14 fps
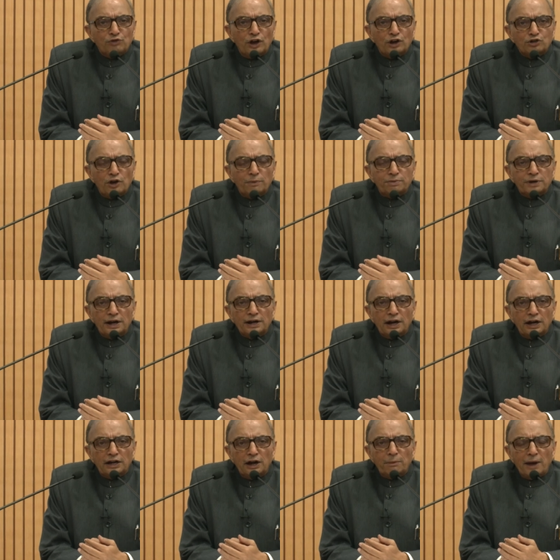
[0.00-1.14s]
workshops
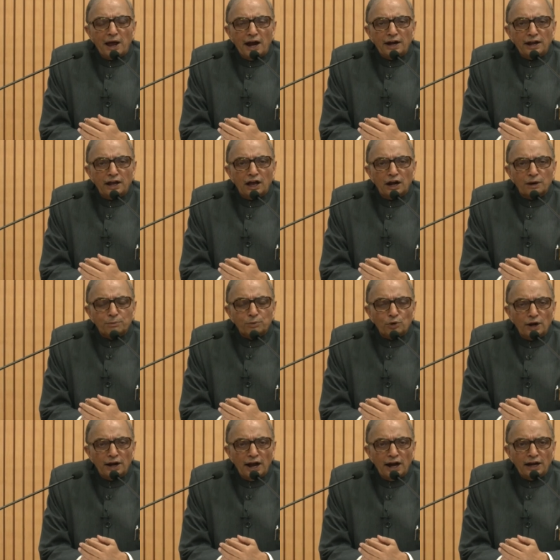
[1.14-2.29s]
conducted by IIT
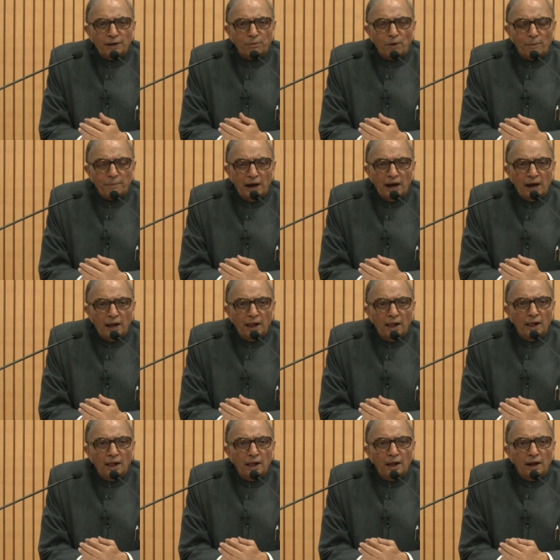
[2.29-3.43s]
Kharagpur and IIT Bombay,
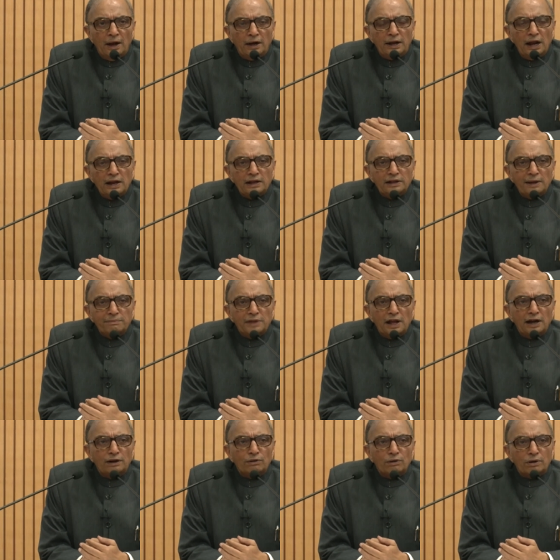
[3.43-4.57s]
telling them
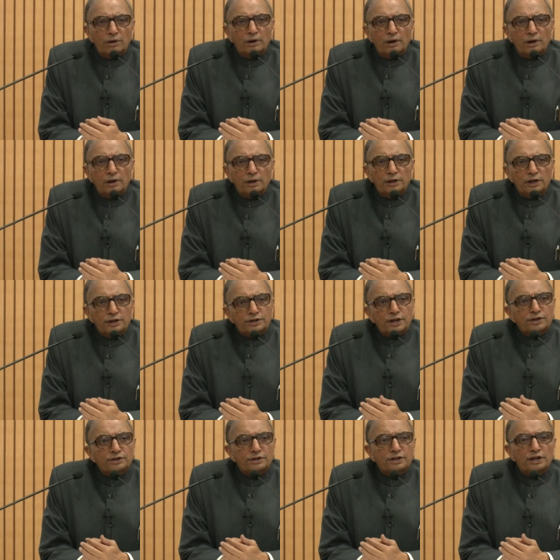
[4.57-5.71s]
that look, this
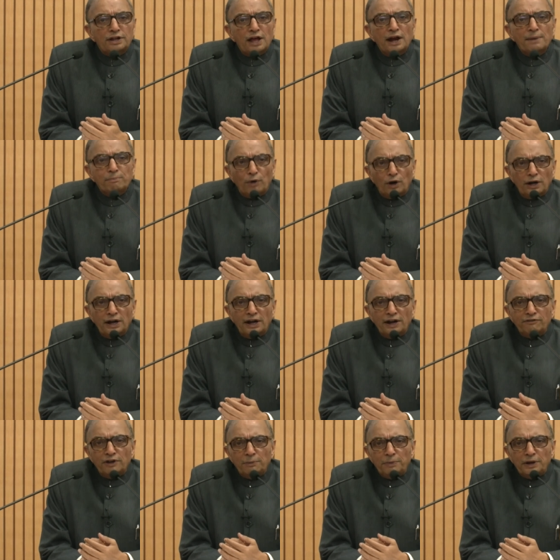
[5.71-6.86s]
is, these are important
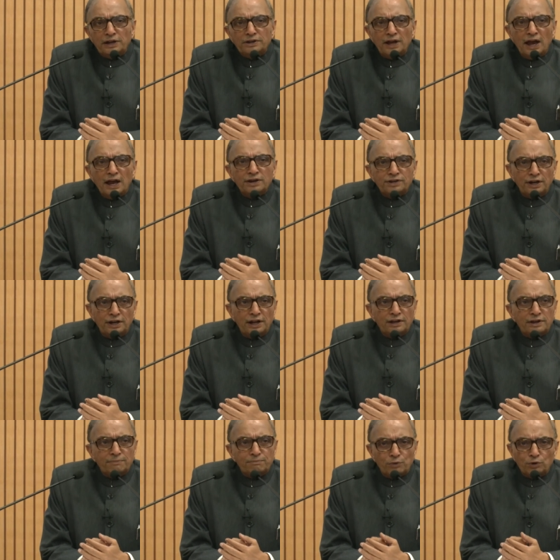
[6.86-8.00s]
FDPs. AICT
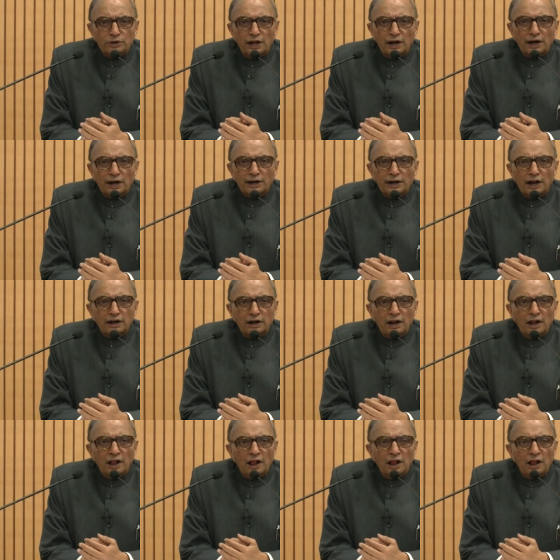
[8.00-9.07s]
has approved their conduct,